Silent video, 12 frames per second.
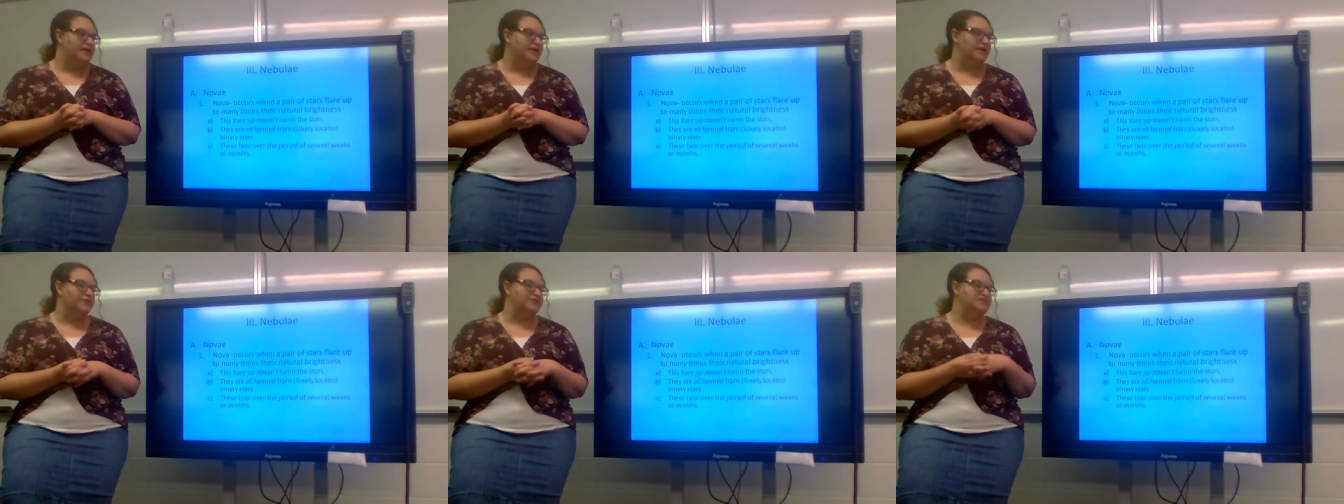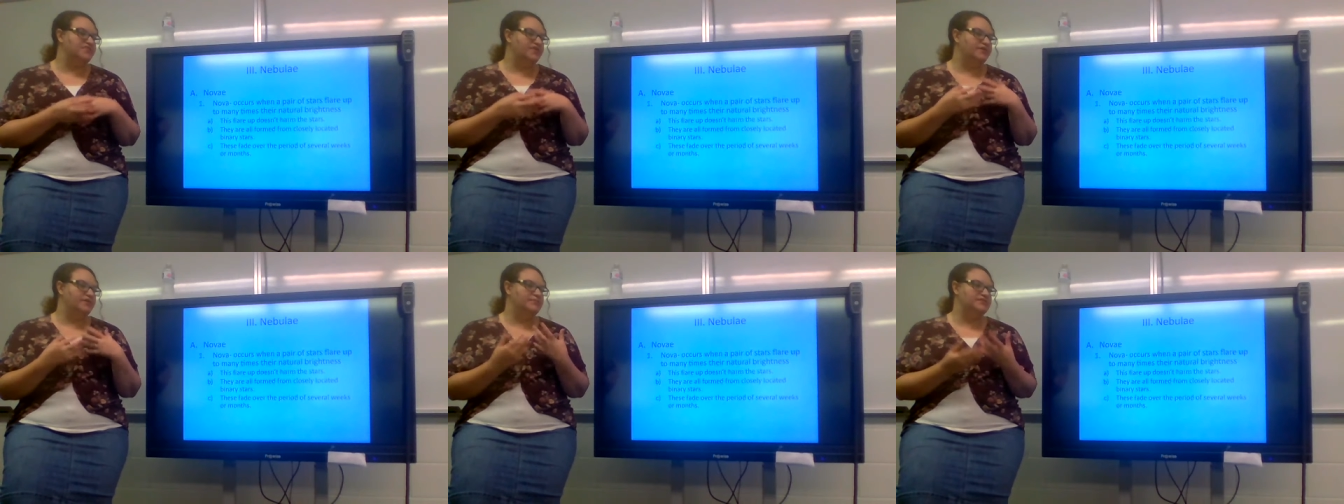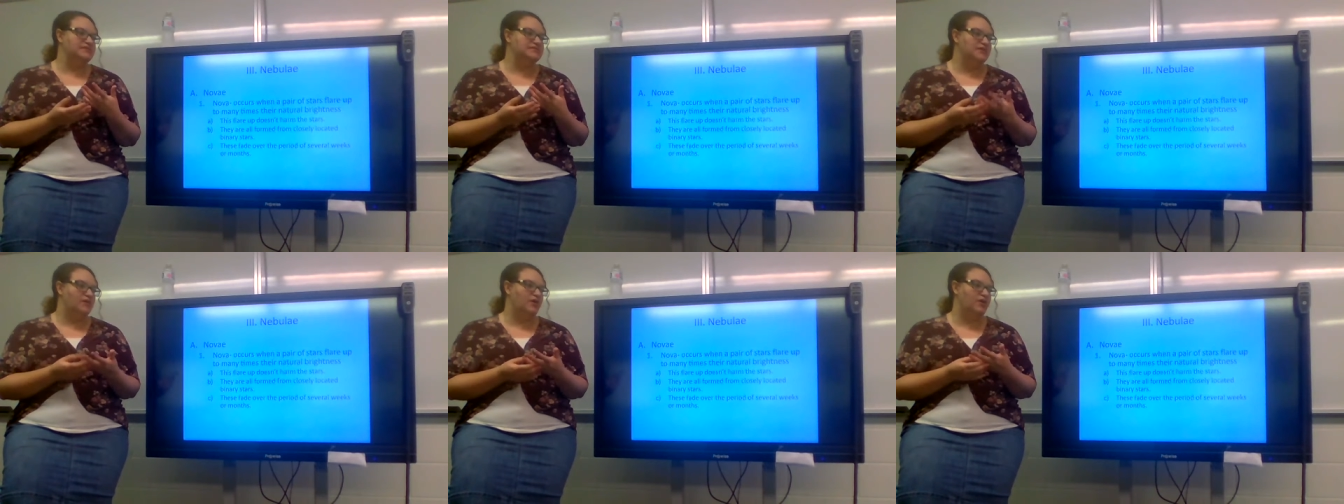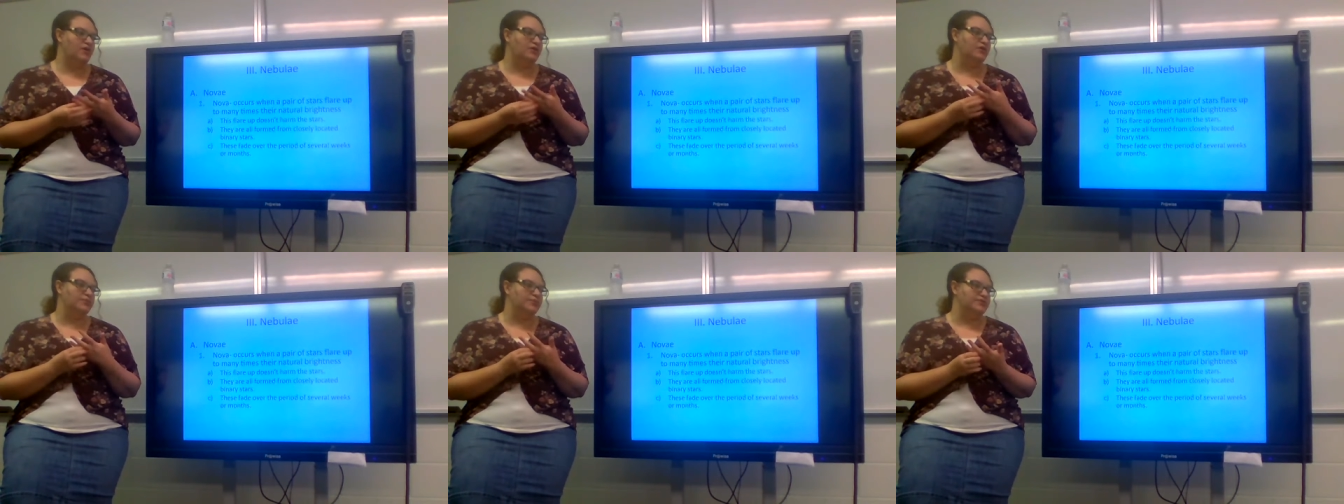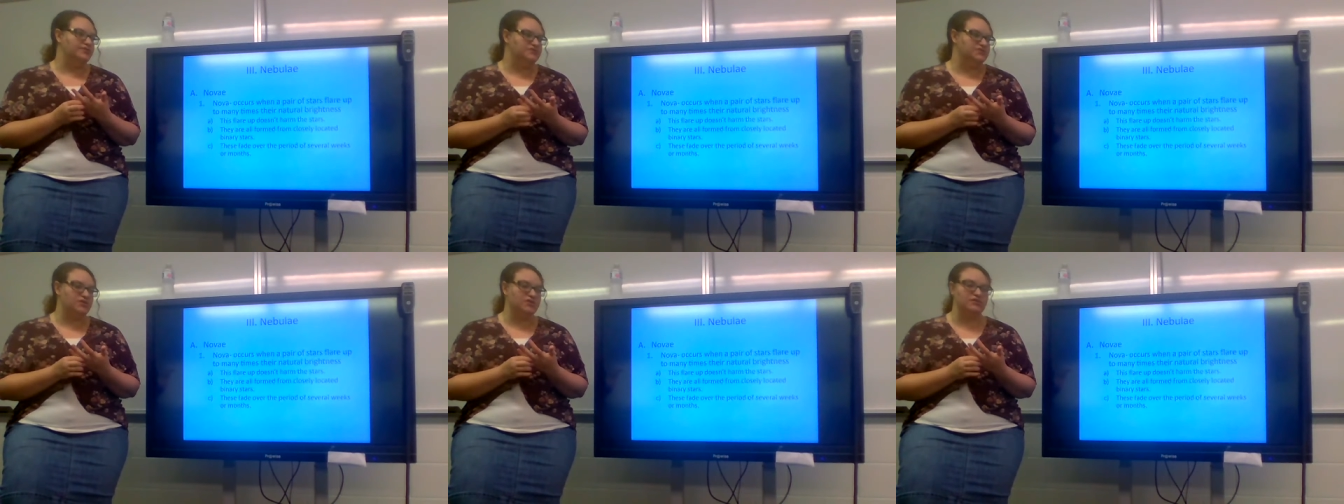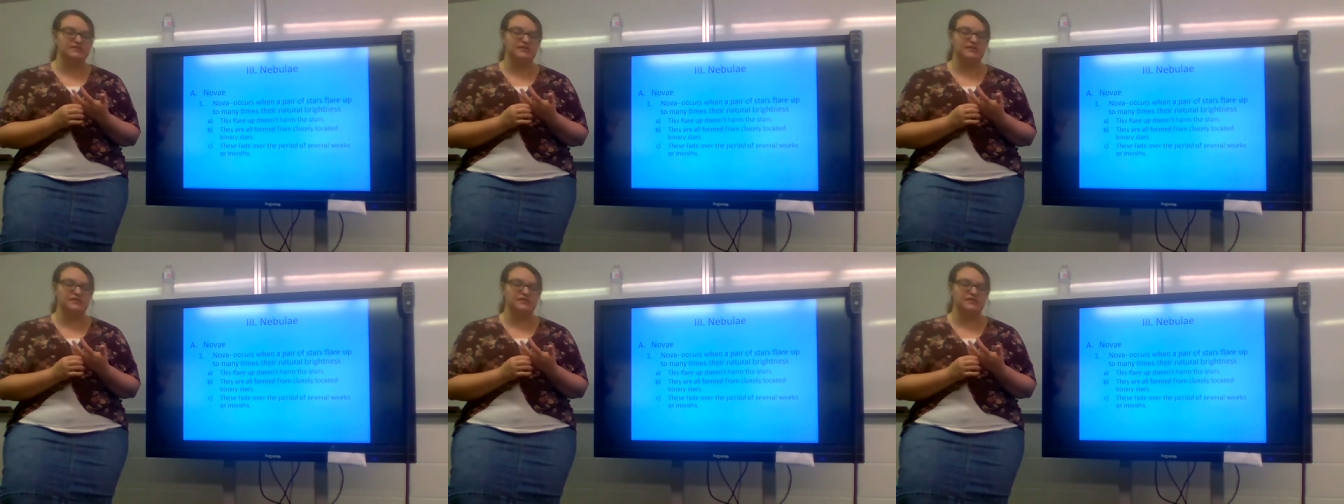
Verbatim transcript: Now, this flare up doesn't harm the stars.